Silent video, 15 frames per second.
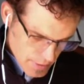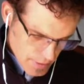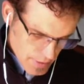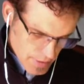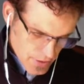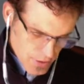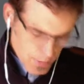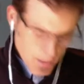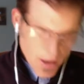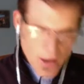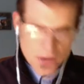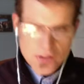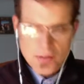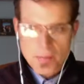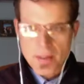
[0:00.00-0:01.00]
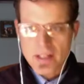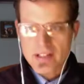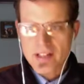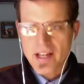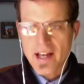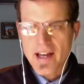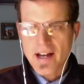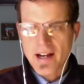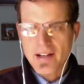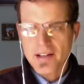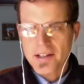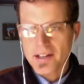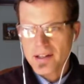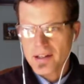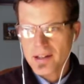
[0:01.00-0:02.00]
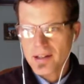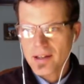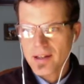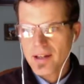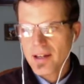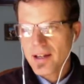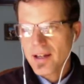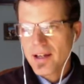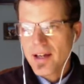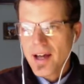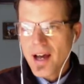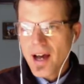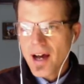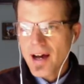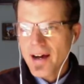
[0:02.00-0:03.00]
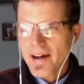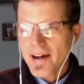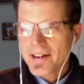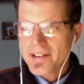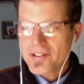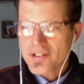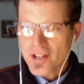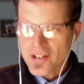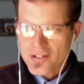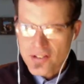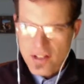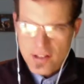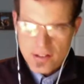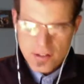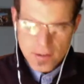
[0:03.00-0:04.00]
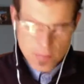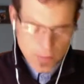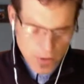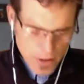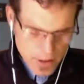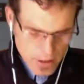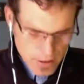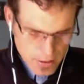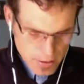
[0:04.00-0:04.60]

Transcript: Tomorrow's a big day, Ollie. Chen, good morning.